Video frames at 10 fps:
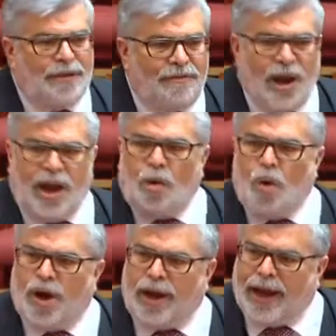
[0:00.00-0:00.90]
defending
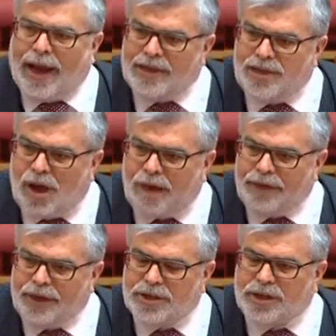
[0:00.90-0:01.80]
working class
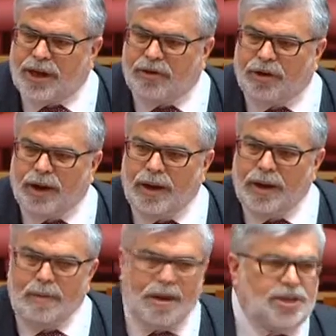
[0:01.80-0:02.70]
life in this country.
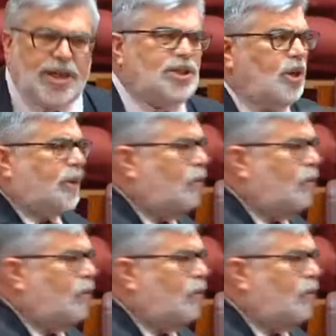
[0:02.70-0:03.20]
Because that's not the